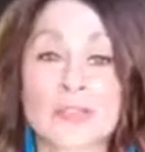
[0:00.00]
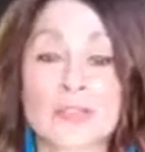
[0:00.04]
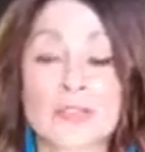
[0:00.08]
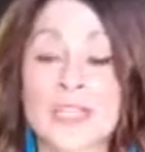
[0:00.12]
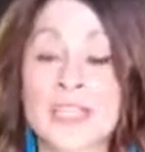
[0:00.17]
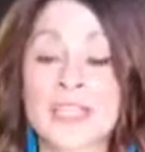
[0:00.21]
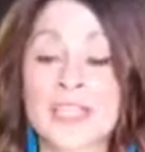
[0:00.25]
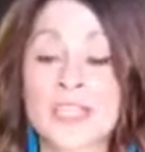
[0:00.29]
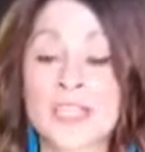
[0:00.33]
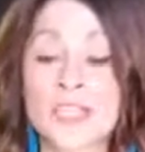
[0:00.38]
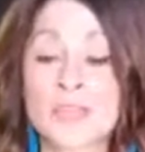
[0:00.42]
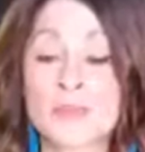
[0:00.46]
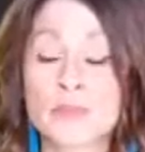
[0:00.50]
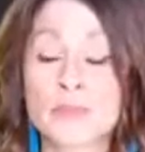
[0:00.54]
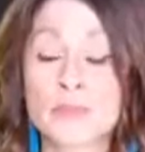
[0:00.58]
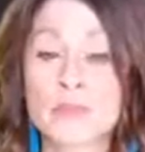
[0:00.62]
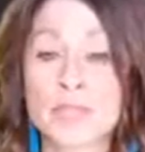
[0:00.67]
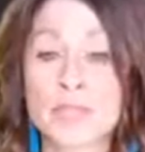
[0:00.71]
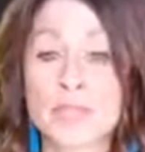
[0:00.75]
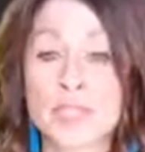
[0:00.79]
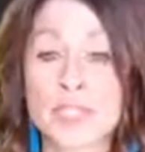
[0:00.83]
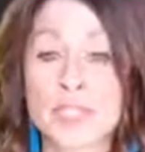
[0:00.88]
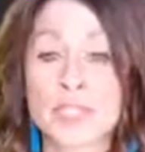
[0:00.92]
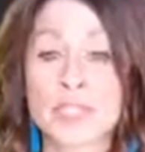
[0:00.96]
We can
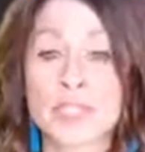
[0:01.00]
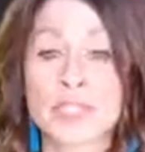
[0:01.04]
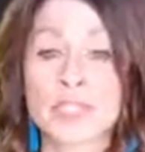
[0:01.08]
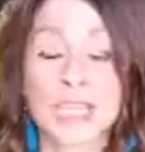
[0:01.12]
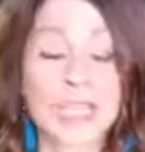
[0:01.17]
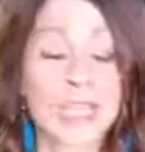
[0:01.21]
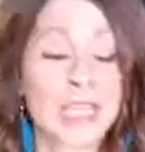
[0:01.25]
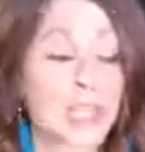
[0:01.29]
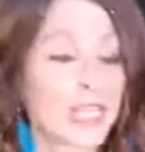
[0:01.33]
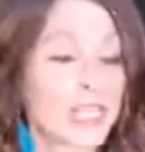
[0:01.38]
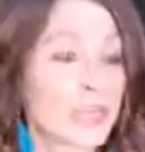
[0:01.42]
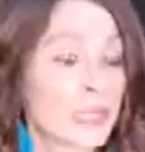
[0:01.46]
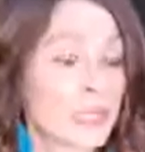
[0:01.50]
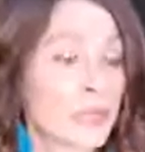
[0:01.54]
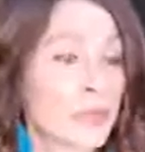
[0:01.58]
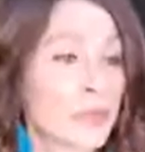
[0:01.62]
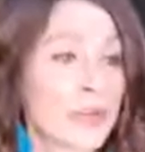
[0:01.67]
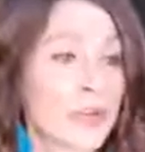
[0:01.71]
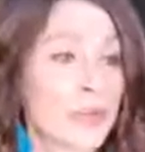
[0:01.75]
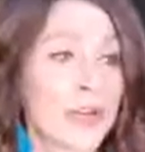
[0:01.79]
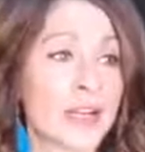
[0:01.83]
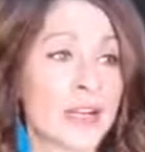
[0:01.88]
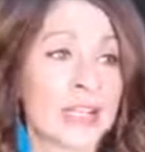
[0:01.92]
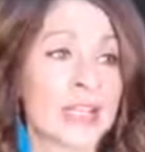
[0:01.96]
pull in anything
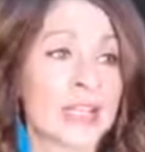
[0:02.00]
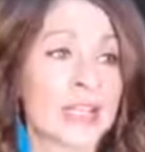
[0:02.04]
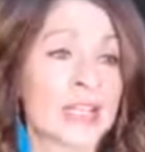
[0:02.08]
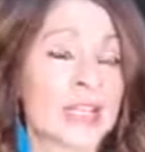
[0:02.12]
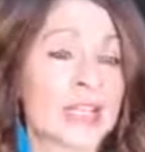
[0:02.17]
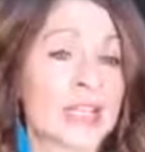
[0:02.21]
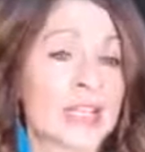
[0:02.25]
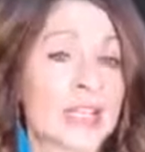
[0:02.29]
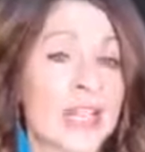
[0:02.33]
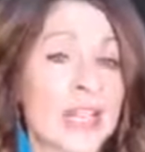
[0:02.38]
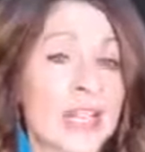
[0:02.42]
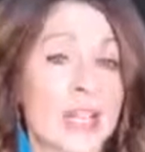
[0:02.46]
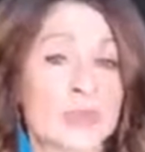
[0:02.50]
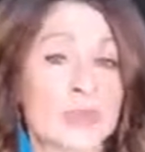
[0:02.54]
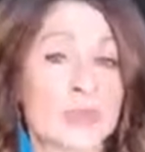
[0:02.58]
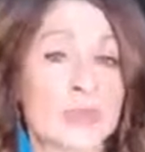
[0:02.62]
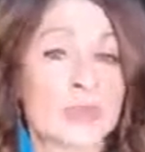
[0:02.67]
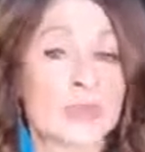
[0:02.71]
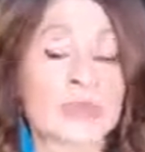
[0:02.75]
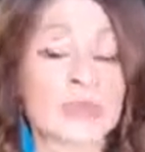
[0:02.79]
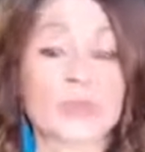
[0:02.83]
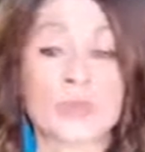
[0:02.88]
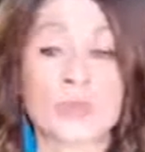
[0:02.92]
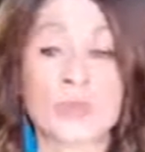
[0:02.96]
we want. They can
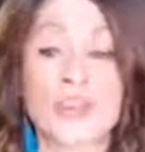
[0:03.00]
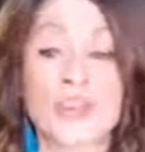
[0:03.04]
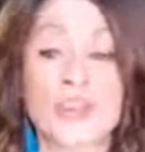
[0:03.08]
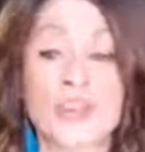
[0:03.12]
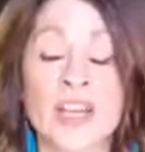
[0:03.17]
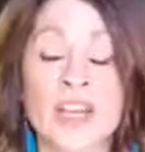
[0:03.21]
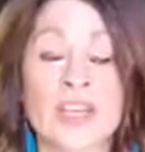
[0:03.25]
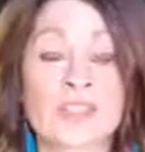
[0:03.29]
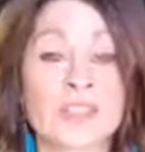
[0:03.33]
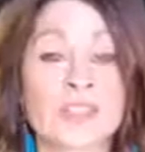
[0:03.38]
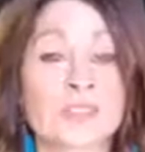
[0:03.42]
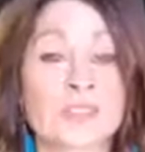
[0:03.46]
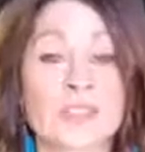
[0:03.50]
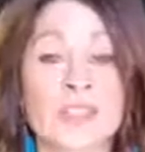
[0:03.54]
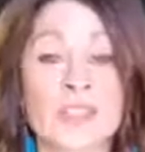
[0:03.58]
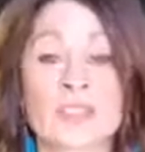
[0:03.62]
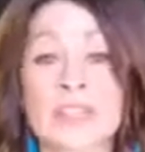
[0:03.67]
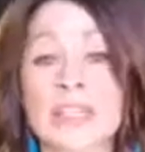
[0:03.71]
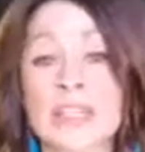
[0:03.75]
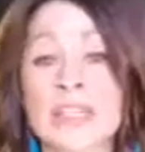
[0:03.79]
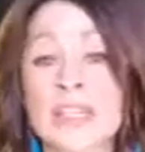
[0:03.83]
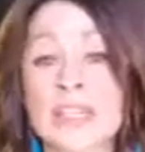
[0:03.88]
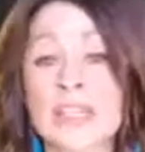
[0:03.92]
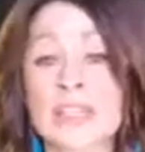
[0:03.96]
happen super fast. So
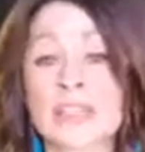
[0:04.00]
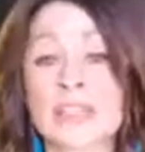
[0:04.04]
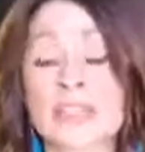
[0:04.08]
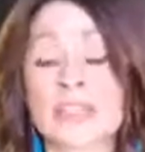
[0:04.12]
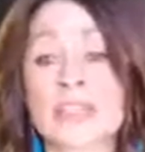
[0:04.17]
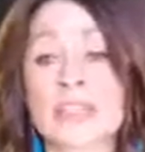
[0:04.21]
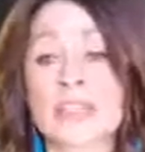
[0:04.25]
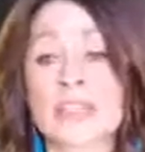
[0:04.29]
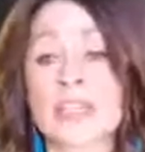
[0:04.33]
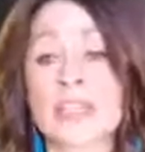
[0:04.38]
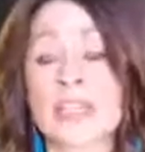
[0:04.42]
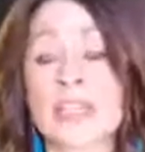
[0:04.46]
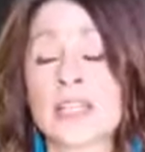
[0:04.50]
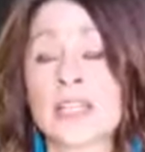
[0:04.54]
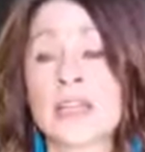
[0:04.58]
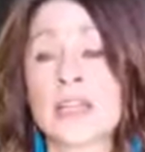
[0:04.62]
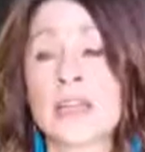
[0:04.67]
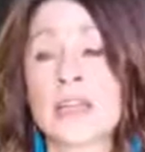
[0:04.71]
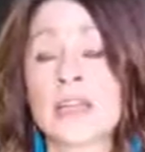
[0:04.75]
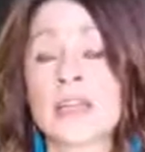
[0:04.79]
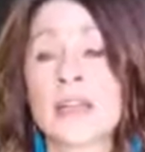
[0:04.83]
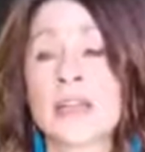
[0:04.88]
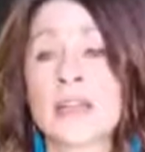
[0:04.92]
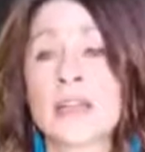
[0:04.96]
even yesterday,
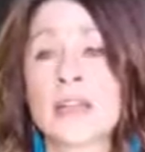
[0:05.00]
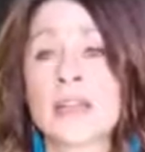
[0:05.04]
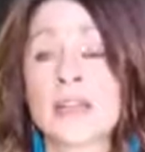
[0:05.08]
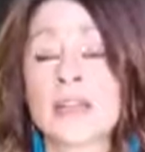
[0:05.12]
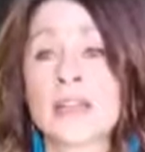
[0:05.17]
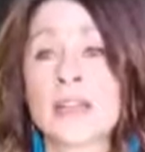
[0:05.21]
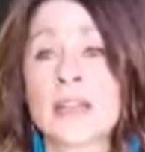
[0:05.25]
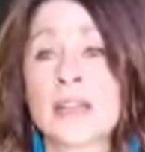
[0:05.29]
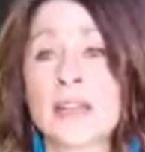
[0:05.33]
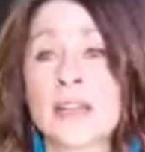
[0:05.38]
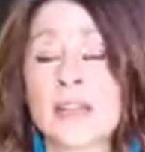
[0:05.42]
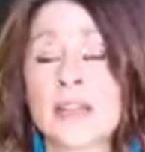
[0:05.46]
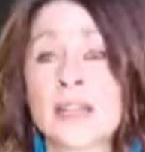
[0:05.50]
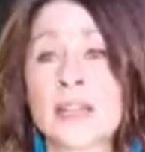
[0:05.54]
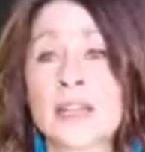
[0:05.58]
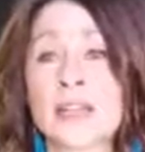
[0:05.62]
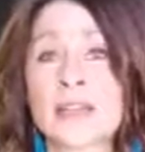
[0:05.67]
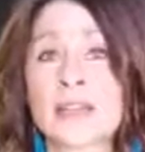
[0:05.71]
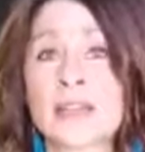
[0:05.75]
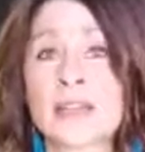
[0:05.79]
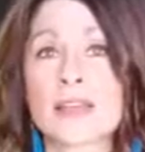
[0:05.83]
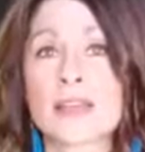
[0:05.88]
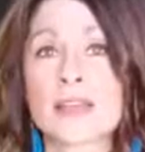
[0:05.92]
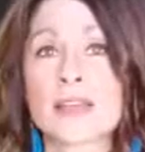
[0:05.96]

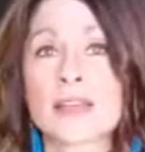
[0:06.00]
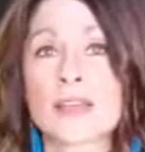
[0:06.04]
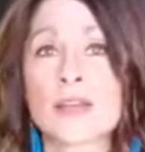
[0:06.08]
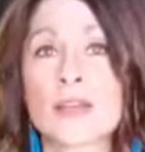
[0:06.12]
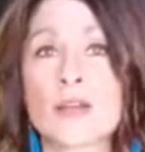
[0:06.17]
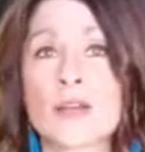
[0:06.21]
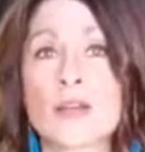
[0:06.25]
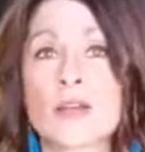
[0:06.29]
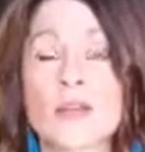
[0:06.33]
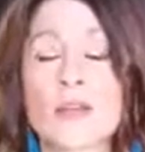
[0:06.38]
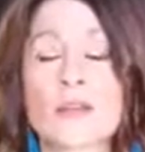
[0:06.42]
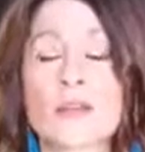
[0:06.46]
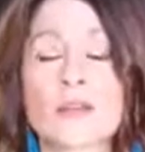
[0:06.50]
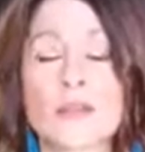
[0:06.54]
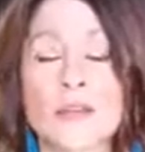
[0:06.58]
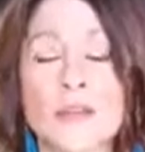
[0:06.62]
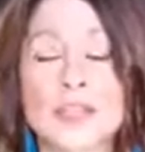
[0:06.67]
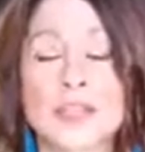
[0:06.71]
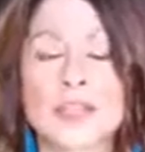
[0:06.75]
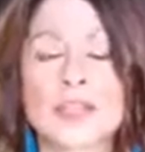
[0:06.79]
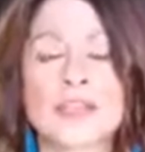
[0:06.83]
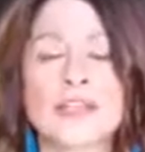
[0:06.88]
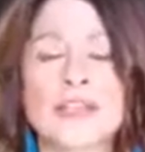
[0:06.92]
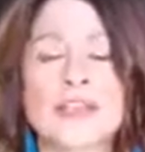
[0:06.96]
like,
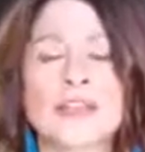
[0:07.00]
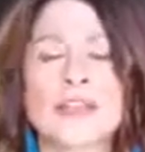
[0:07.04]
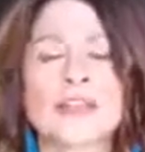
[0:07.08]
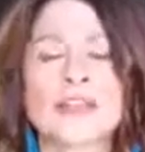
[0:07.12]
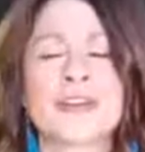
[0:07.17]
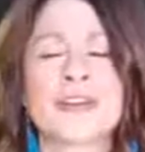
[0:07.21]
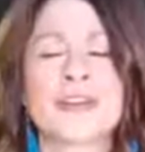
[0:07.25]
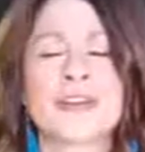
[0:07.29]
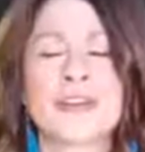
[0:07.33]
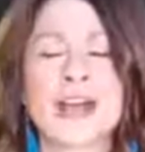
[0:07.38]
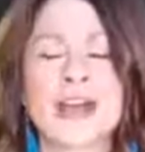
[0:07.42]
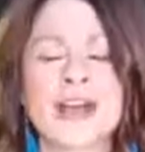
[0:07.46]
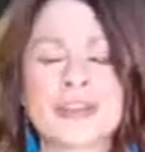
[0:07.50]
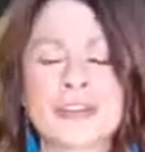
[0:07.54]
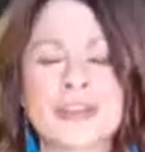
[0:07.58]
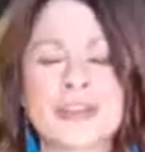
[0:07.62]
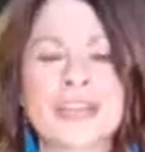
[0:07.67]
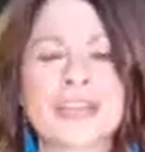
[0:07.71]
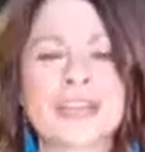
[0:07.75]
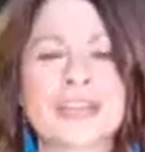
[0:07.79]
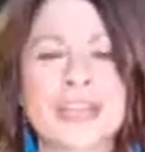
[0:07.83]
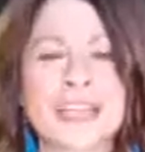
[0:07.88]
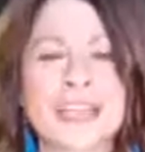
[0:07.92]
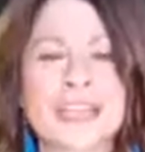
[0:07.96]
really,
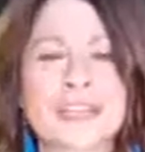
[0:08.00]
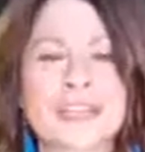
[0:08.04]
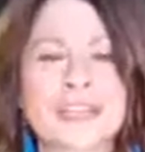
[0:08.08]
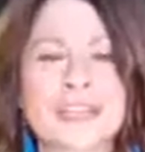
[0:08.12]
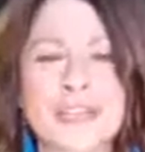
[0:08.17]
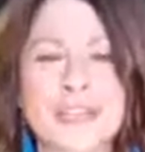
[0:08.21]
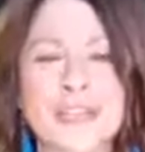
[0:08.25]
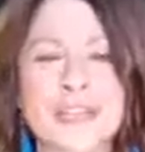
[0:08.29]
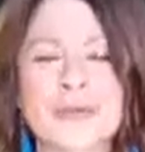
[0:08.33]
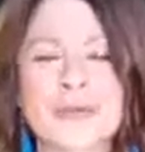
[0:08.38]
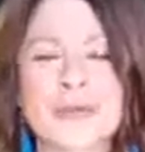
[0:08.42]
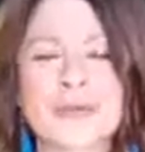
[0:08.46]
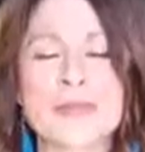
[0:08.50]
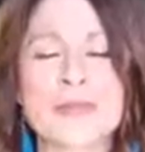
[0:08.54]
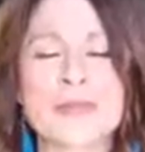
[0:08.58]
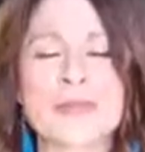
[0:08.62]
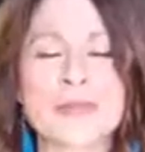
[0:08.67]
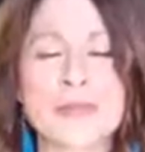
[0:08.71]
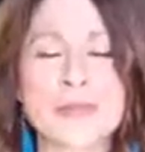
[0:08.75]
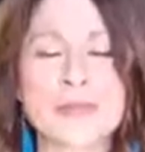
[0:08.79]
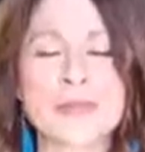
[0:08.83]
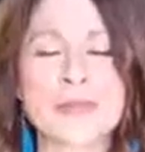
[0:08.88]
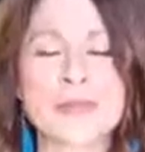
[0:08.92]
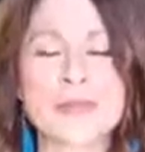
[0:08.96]
us yesterday, we were
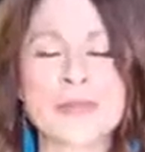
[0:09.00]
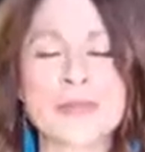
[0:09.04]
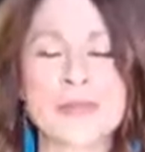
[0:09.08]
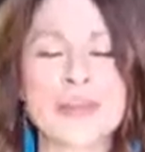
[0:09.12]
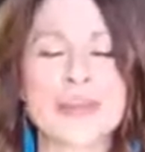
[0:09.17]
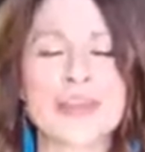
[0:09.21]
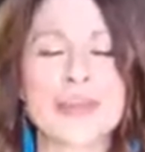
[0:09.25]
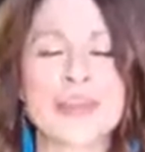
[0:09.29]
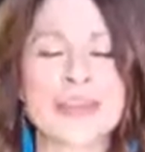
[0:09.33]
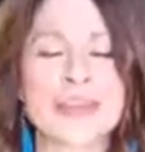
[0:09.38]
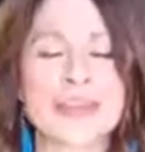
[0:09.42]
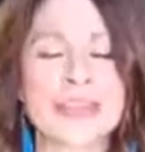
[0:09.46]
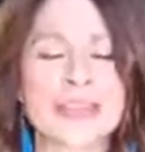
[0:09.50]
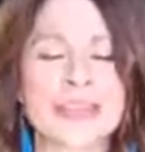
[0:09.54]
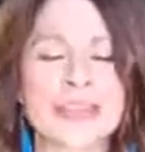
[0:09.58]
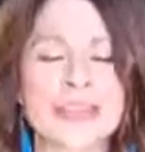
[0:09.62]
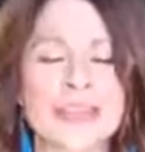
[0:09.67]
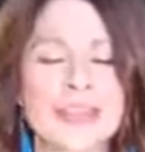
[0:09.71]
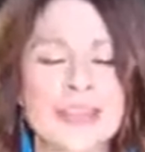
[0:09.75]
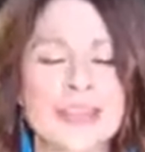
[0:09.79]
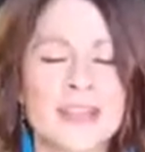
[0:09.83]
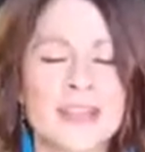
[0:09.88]
focusing on like